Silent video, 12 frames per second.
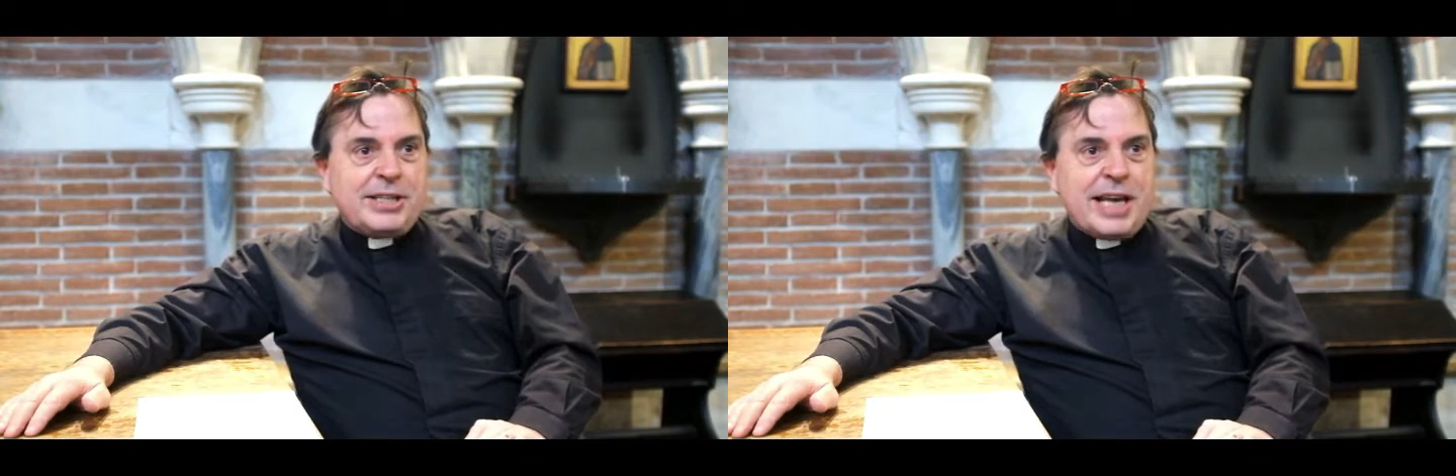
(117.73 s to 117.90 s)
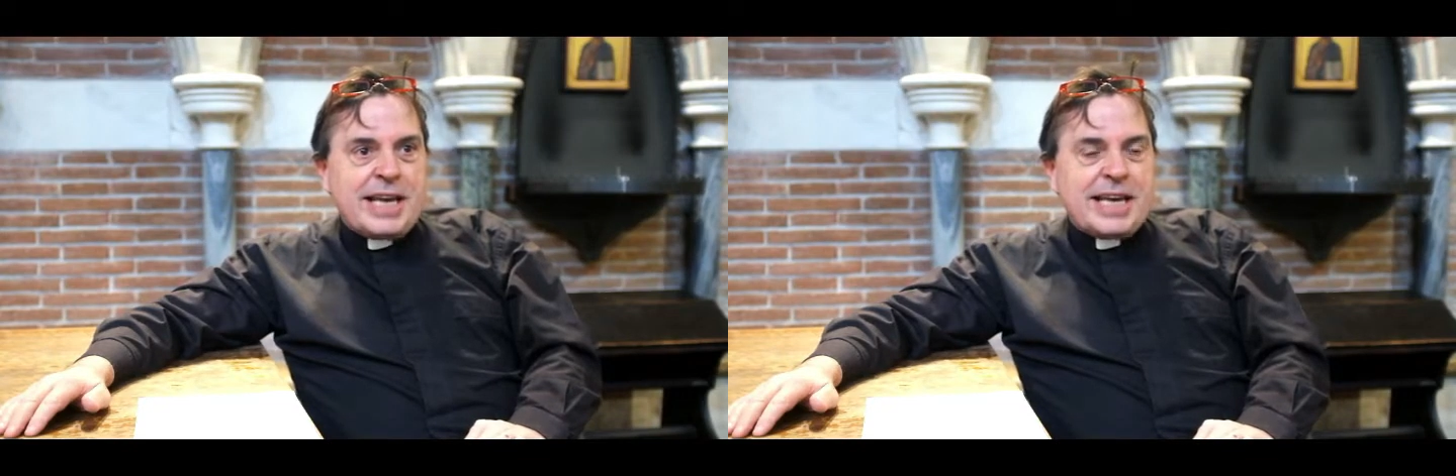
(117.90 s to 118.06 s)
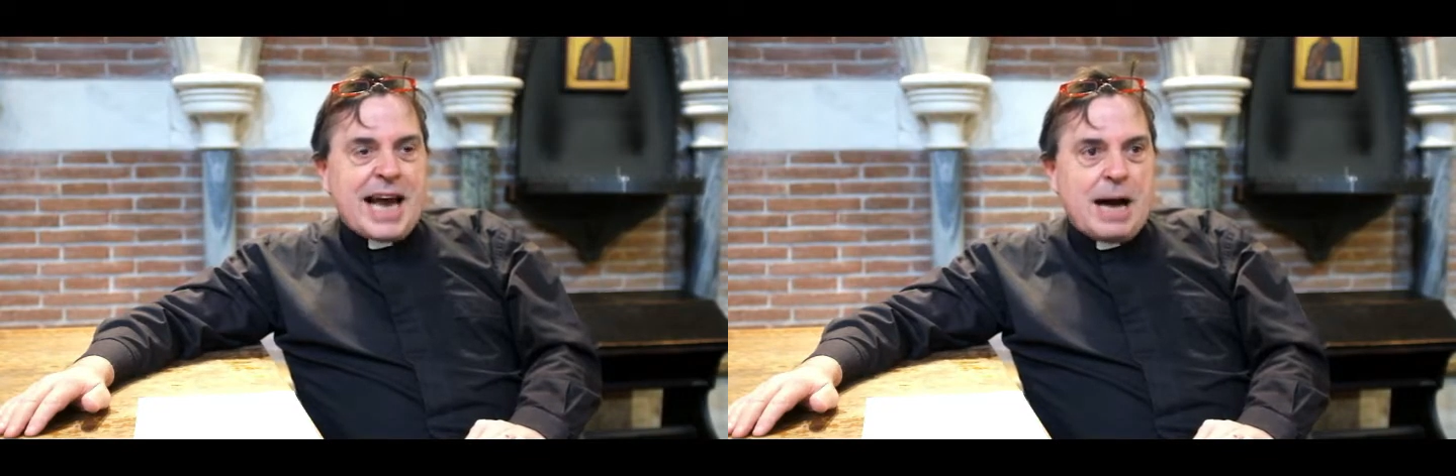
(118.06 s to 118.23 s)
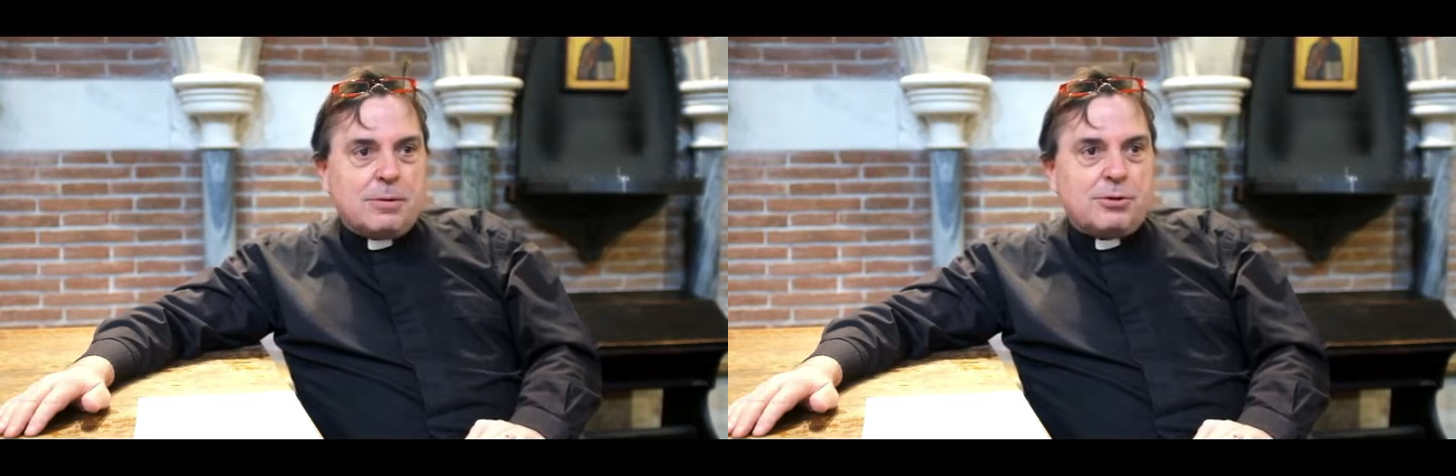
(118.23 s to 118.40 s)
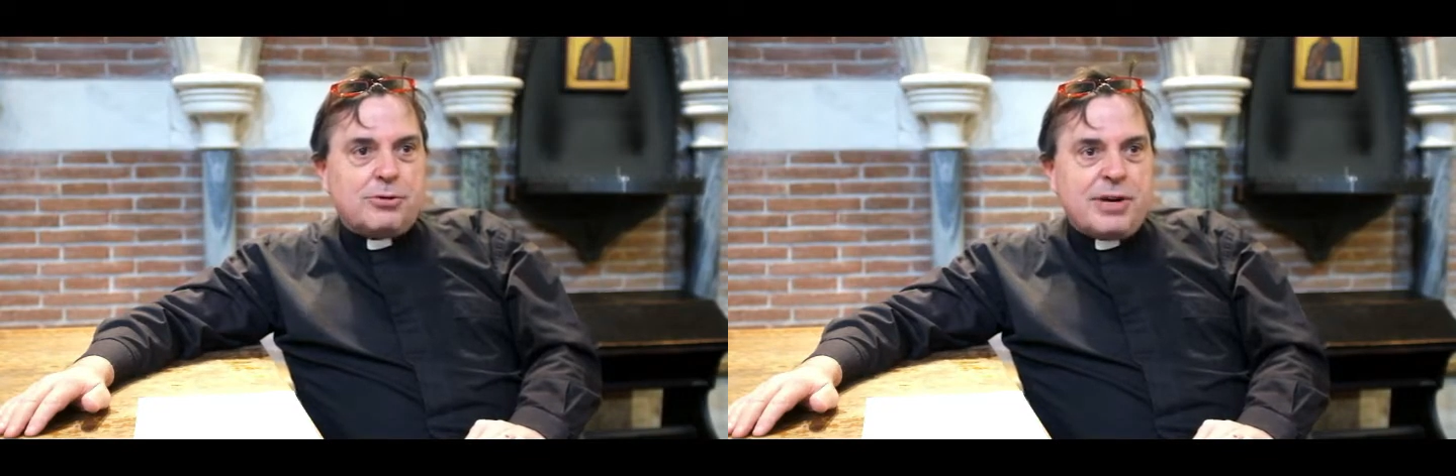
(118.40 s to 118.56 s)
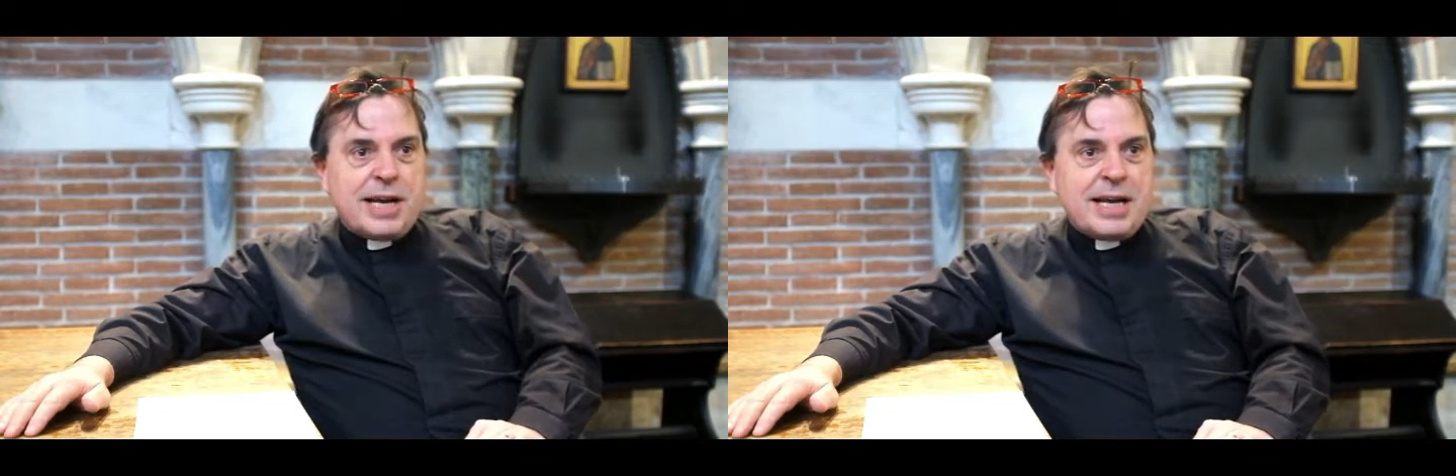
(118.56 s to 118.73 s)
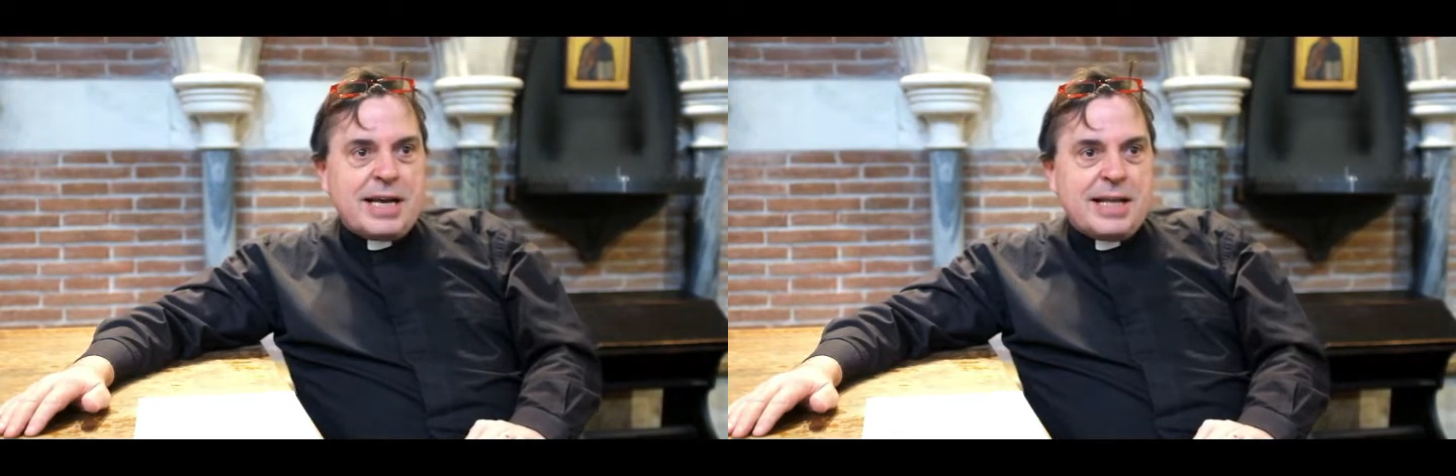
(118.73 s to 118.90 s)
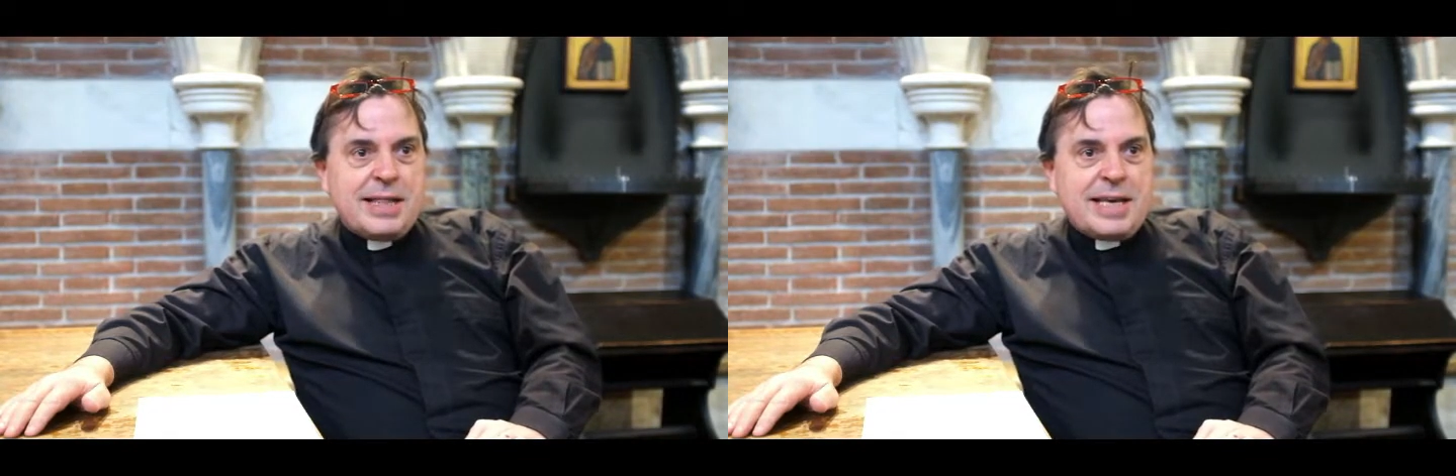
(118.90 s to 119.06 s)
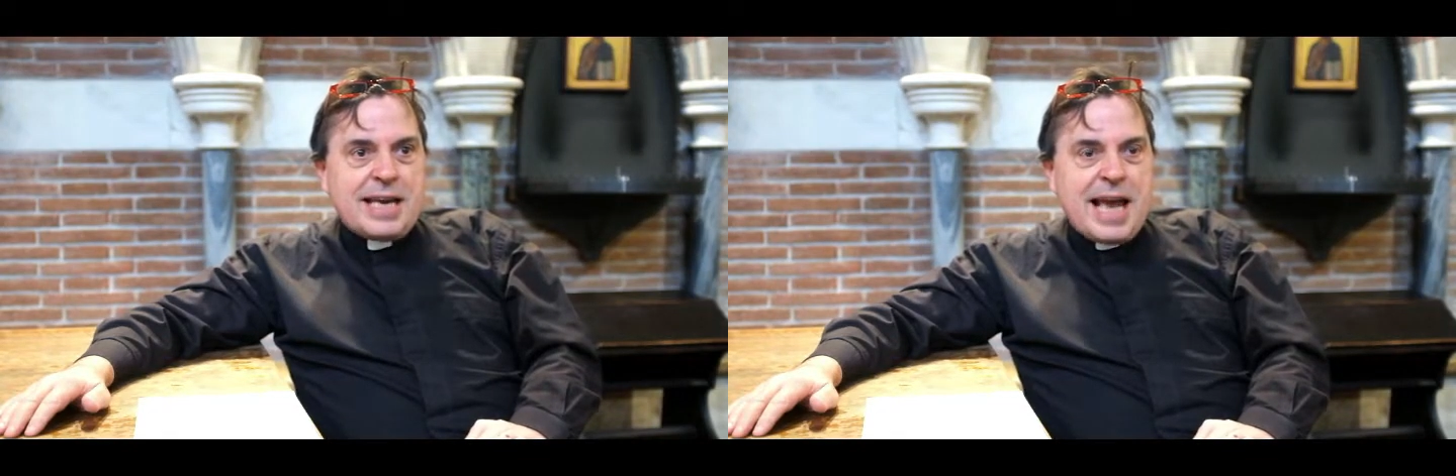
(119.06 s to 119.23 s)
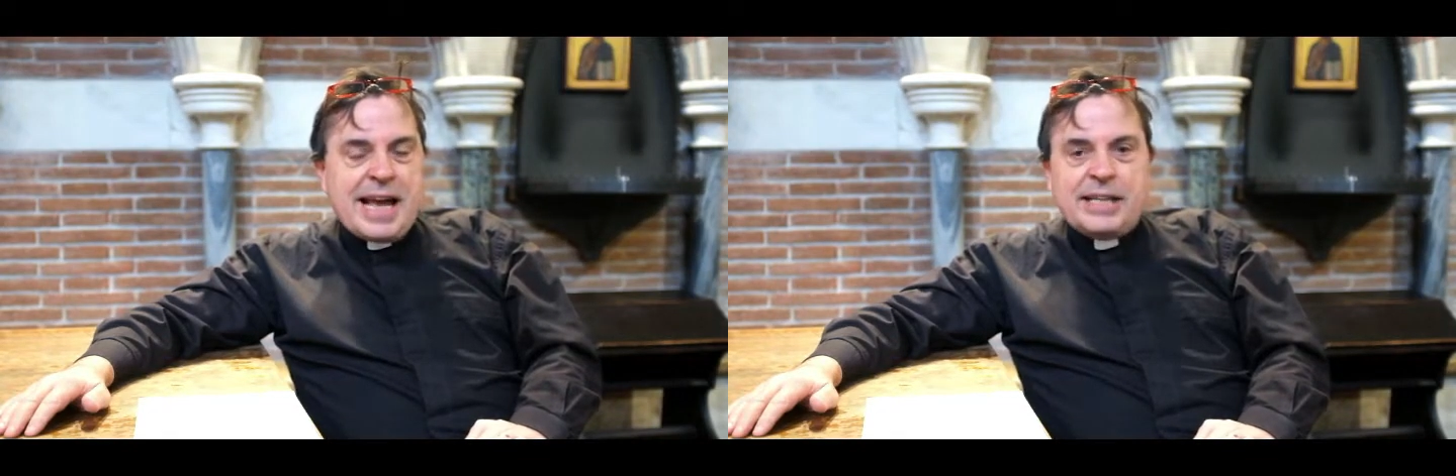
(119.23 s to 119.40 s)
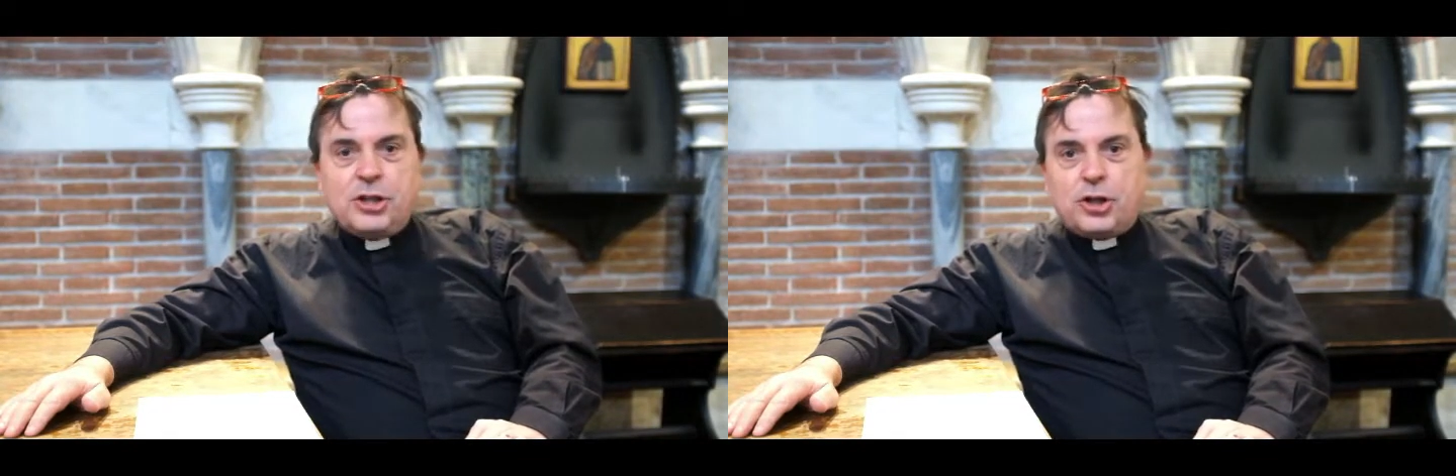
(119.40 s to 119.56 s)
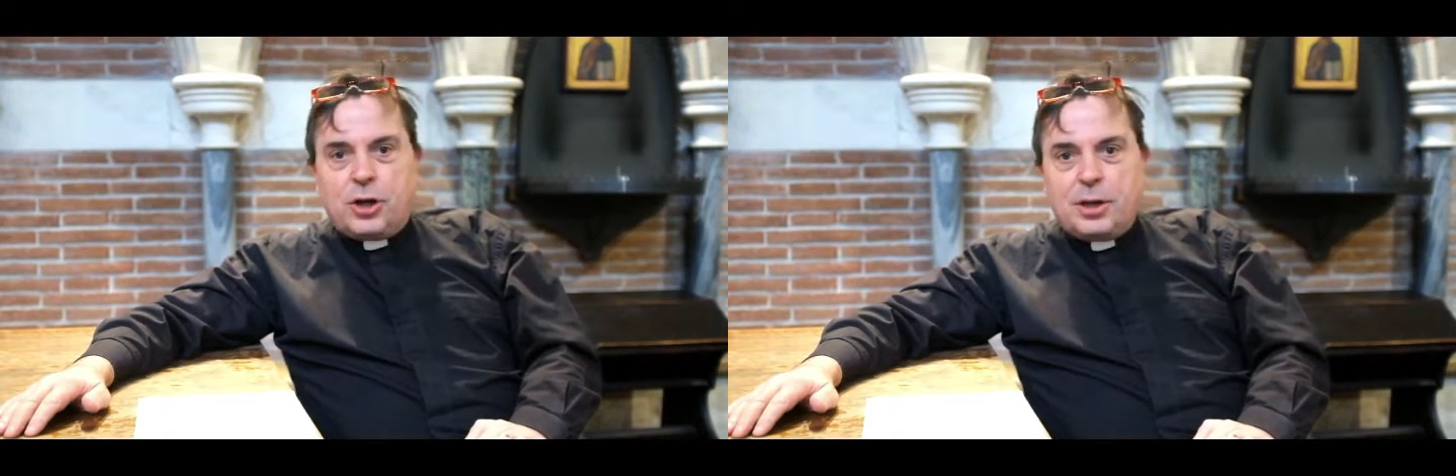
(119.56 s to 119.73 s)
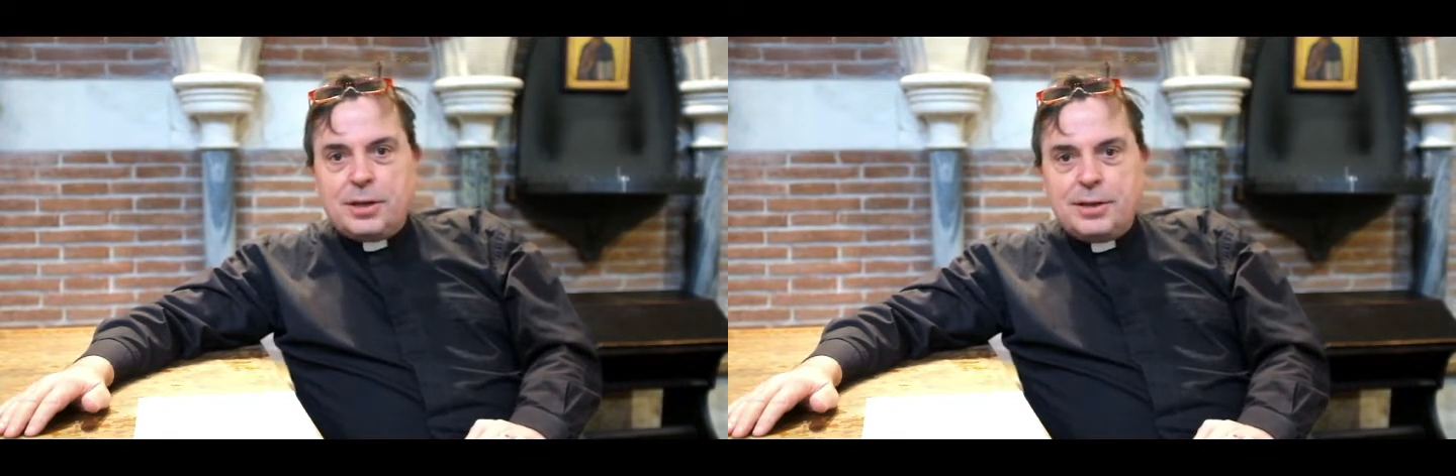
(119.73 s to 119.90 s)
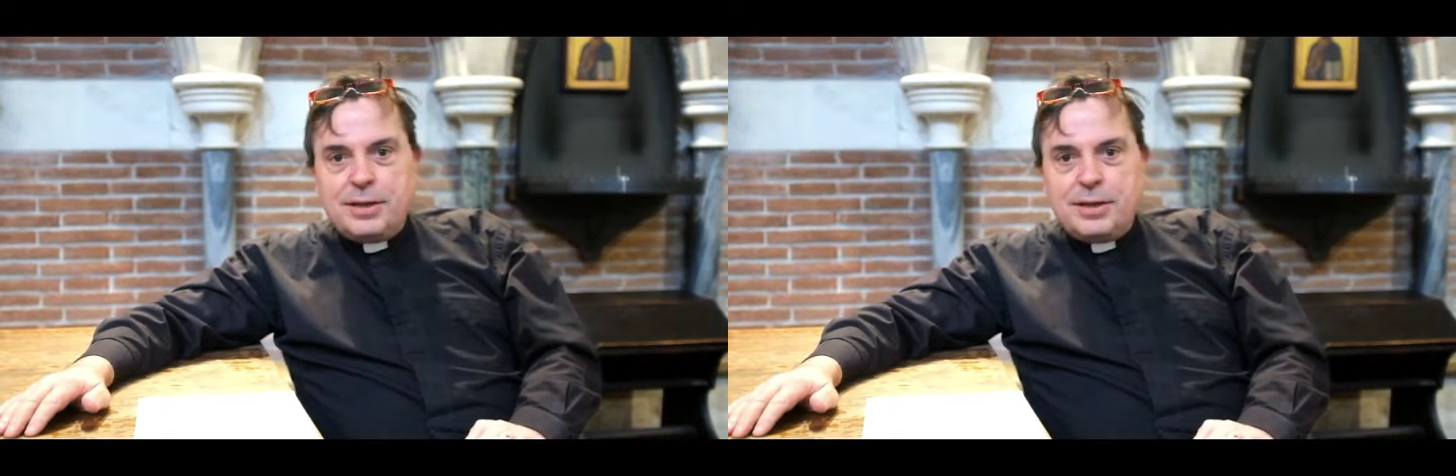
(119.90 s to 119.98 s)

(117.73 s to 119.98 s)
encountering the angel